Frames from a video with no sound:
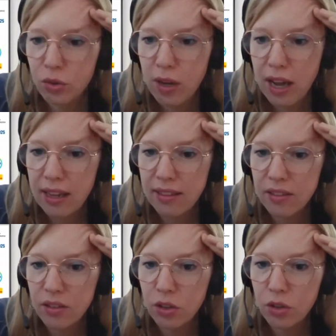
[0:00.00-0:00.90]
to
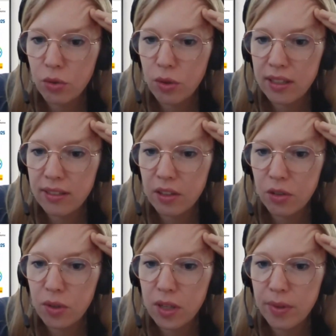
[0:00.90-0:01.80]
end the credit
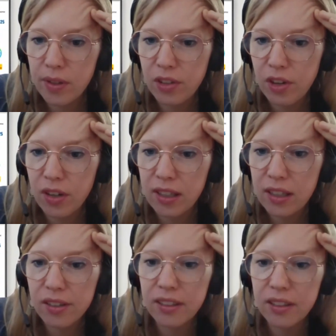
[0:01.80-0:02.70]
agreement
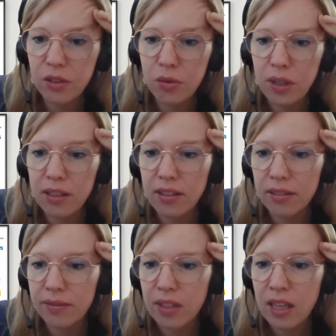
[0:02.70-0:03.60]
earlier than agreed?